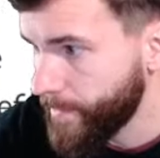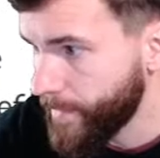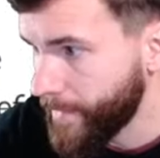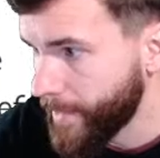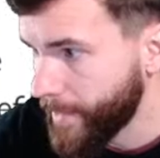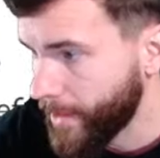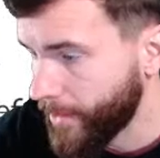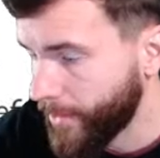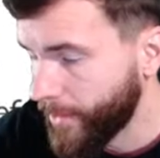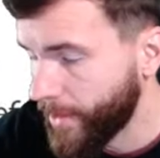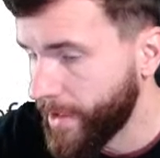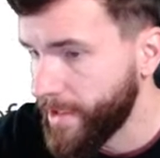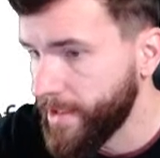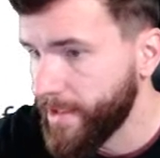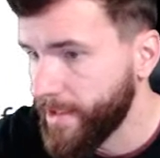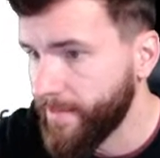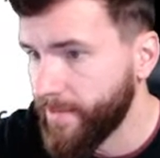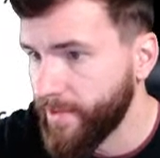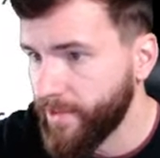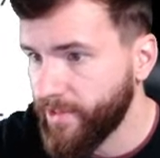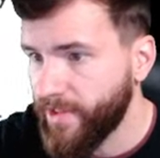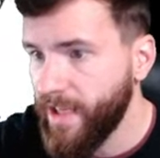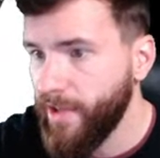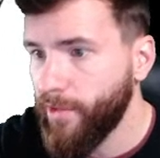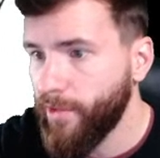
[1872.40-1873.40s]
All right. If
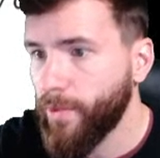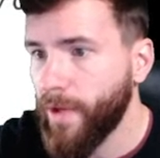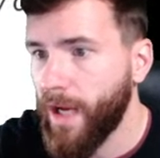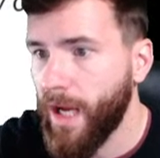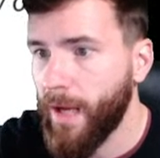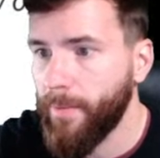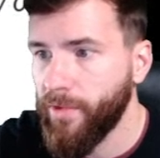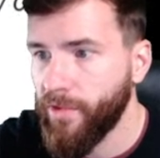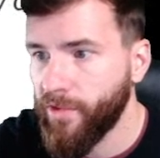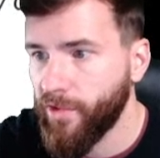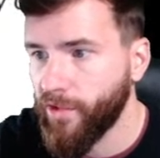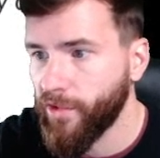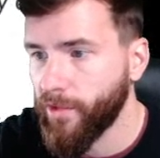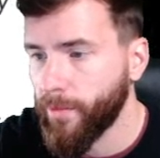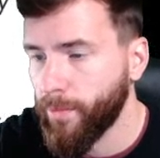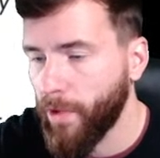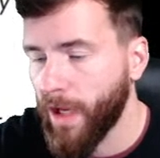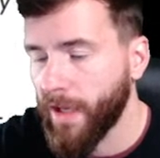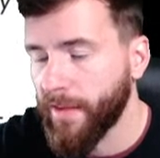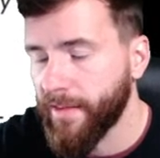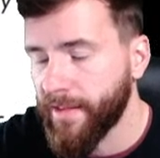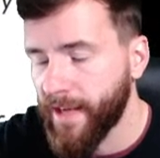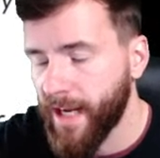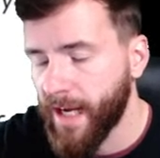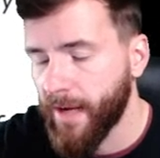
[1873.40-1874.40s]
it states what happens to
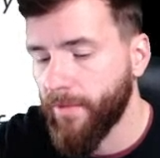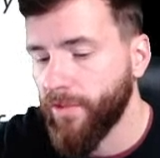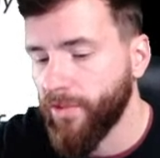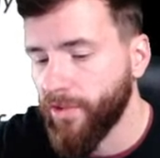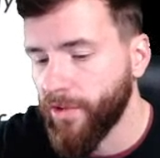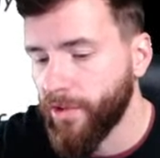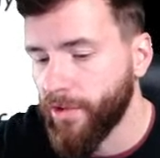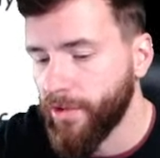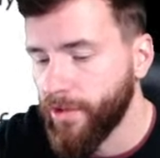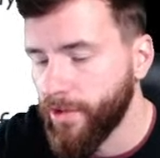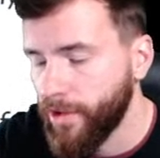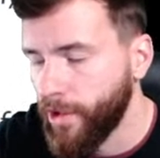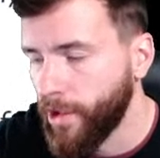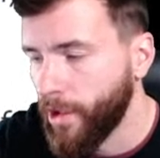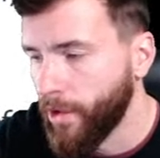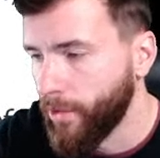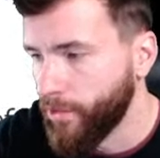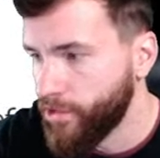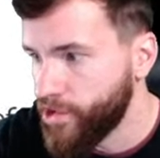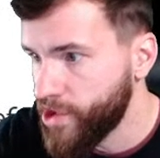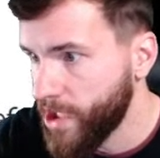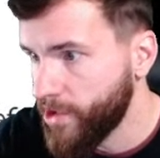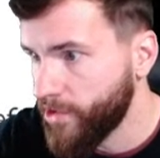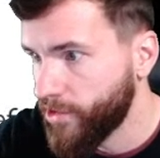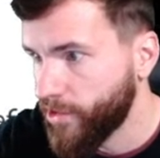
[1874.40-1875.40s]
supply, then obviously
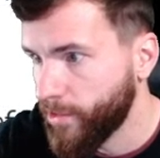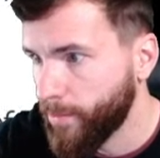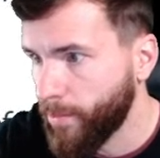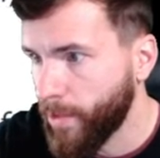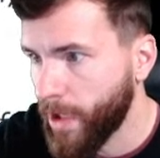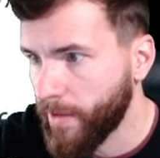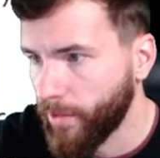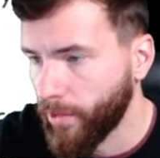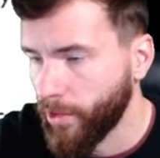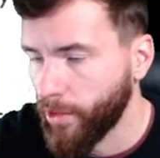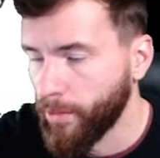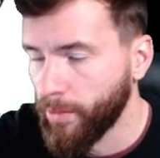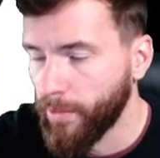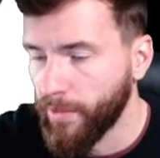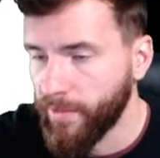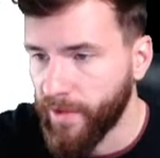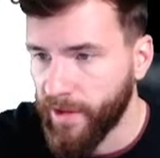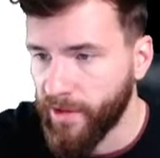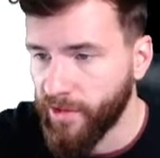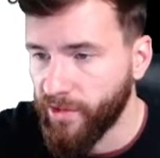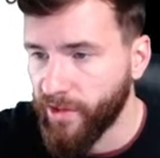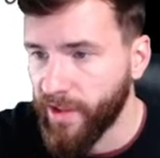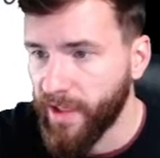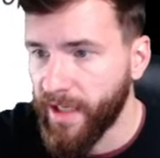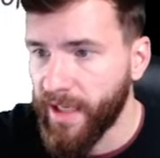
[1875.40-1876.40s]
change supply for loanable
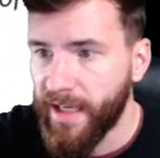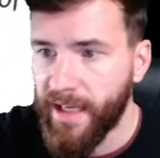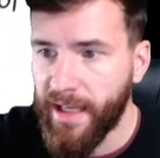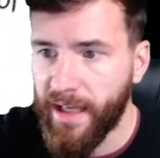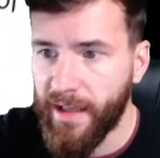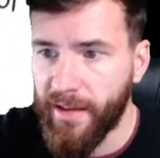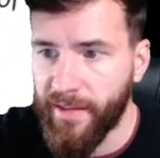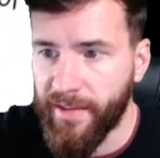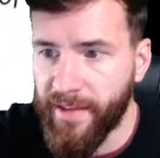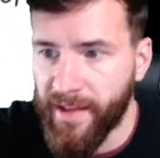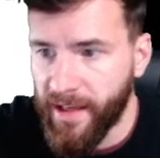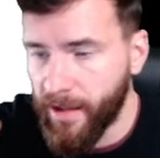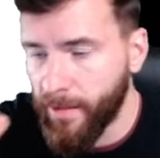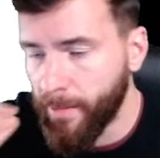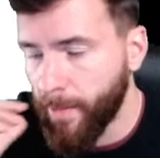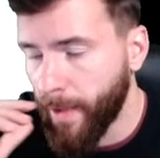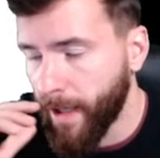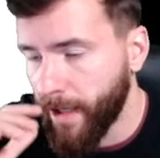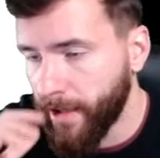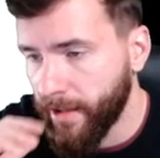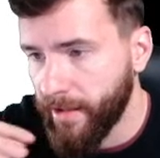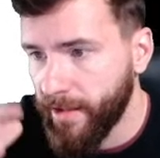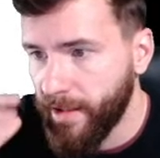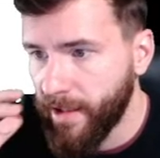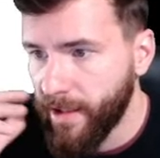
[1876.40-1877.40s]
funds and think
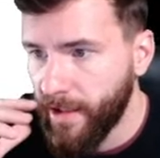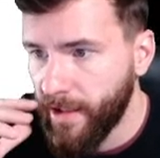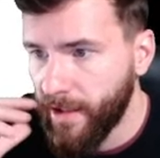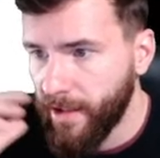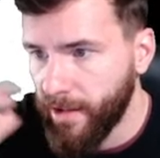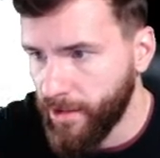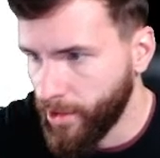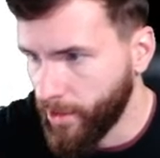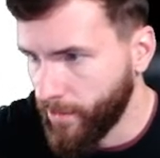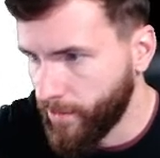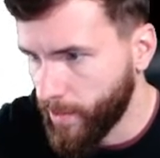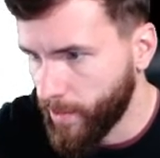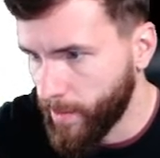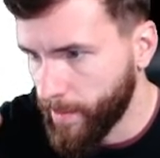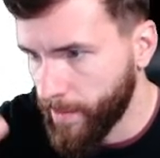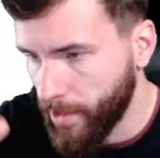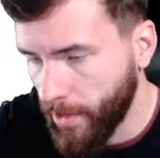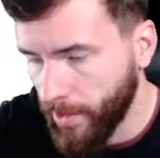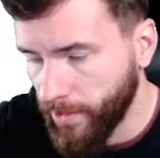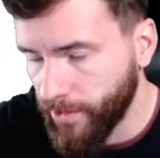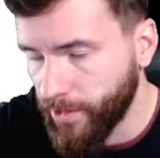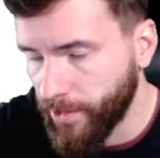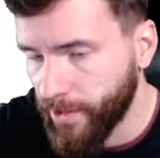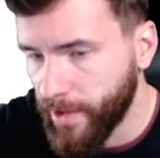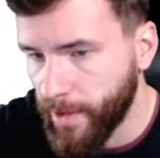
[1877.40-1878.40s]
about it from an
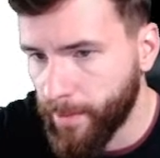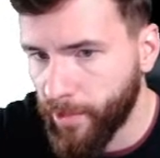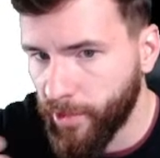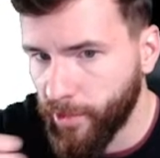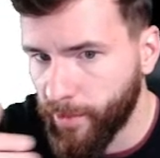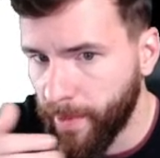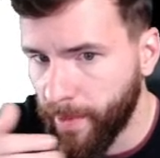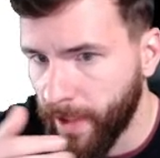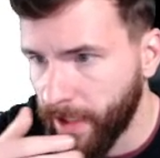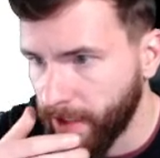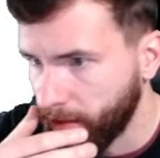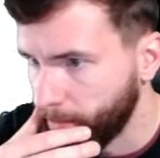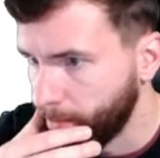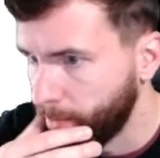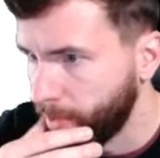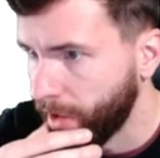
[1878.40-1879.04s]
alternate perspective.